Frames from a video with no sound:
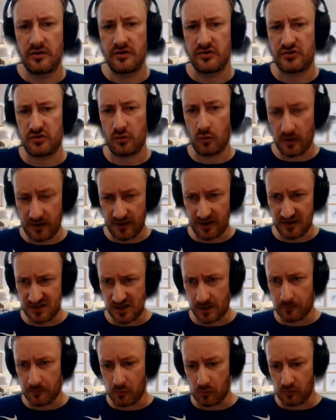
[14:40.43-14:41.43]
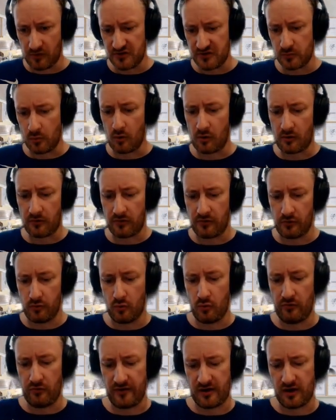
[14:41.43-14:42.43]
So an example, let's walk
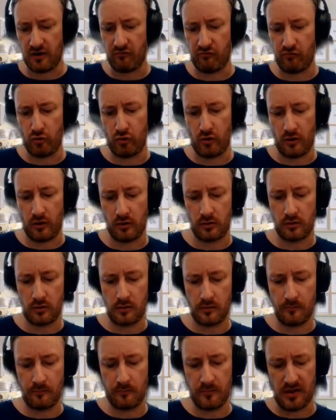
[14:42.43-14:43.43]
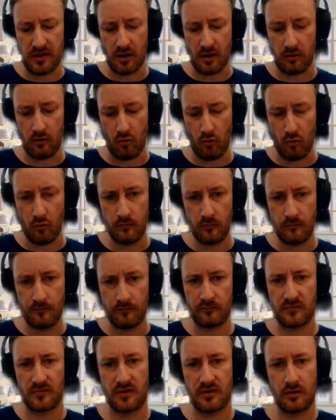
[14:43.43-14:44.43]
through the Karura PLO.
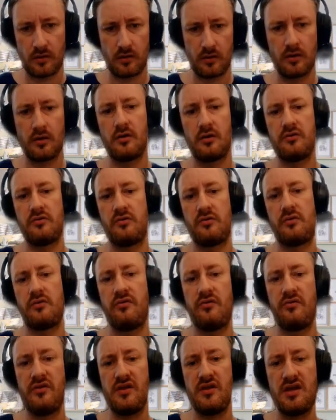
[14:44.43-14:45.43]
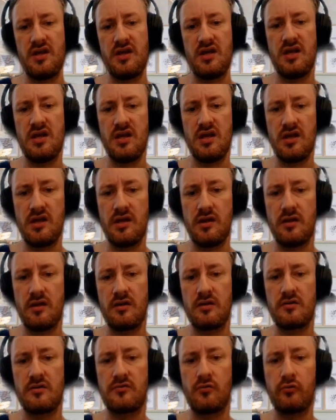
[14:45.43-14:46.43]
The
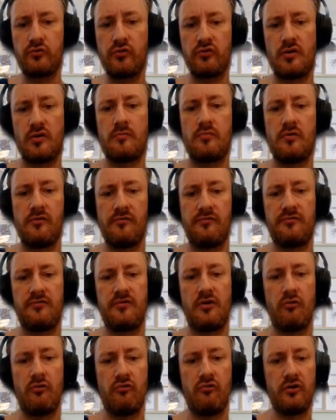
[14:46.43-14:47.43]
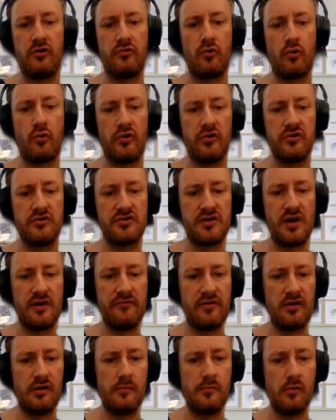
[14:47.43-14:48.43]
total number of Karura tokens
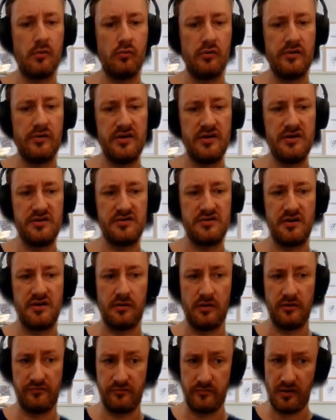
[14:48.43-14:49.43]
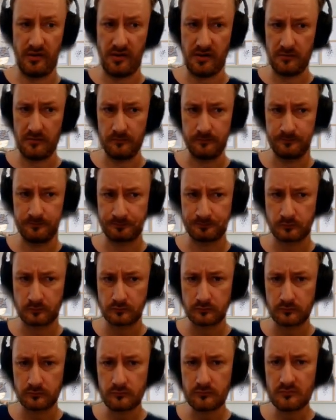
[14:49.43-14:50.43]
available is 11 million.
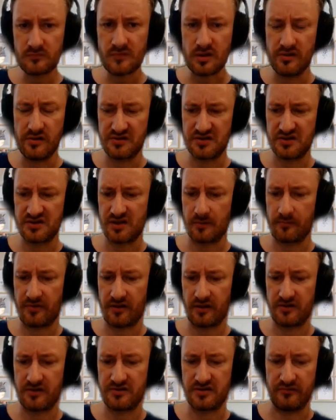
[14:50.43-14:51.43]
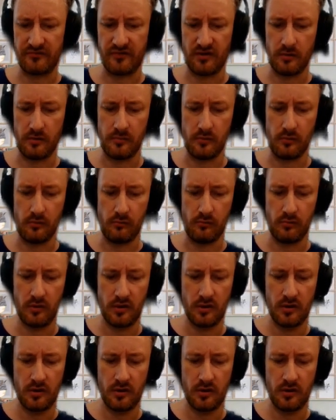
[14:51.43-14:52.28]
This is something that's available